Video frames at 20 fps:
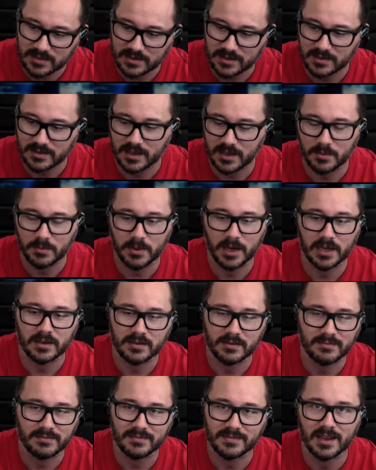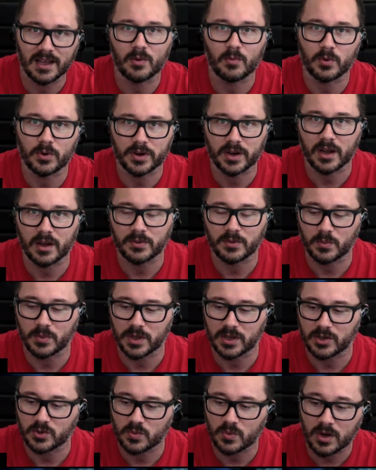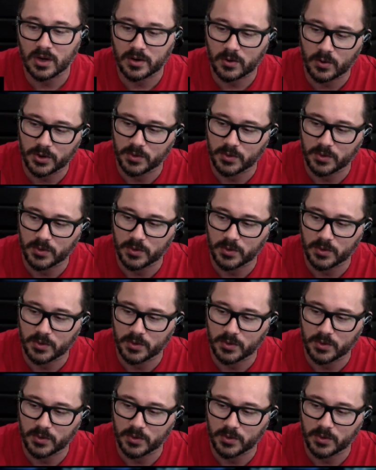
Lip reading: and it might not work out the way that you want,